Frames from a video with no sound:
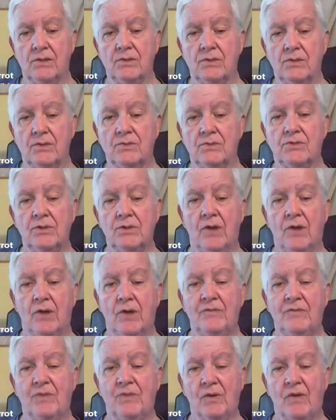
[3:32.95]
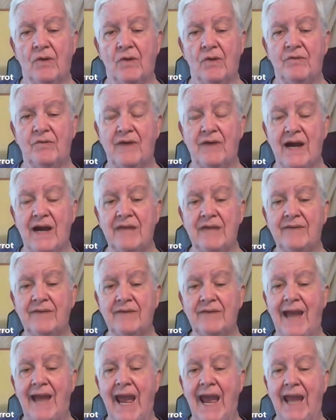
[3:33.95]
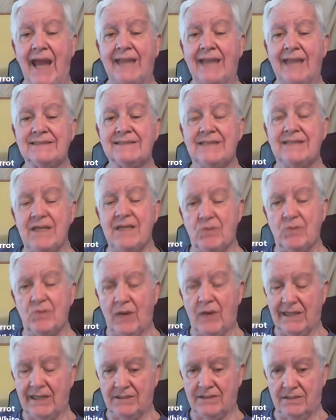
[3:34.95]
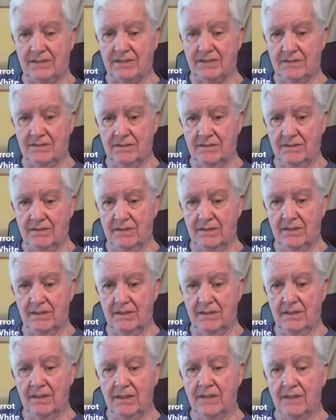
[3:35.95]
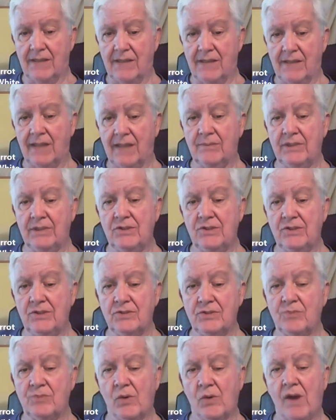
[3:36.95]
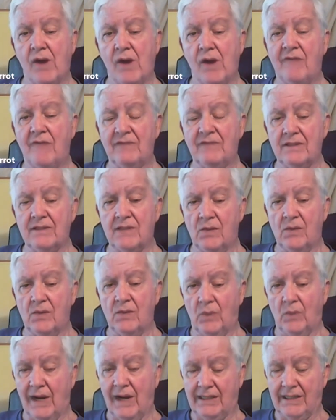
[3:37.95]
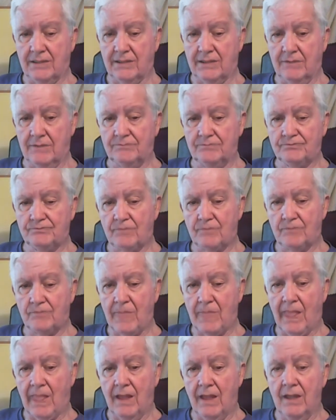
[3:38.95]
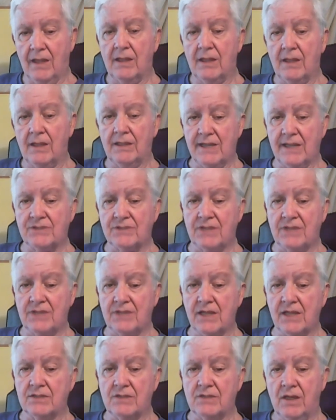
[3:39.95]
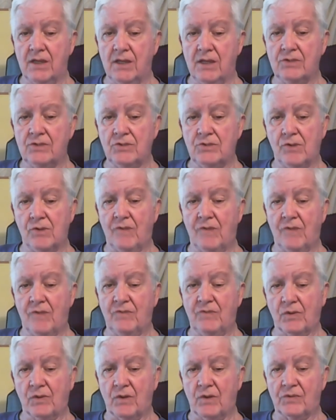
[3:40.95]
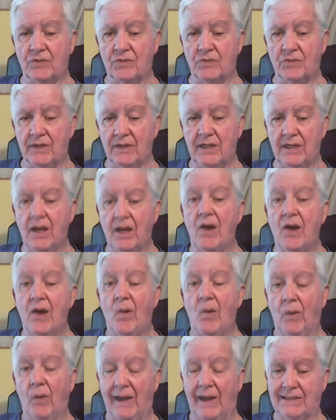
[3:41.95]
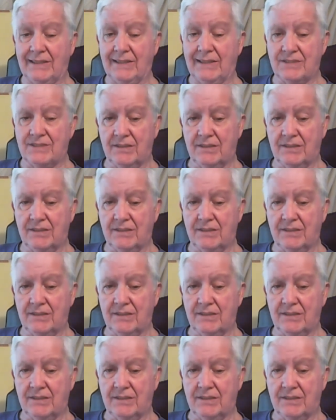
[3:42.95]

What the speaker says: 20405 antique white, and that'll be used more often than white. And next is 20403 white.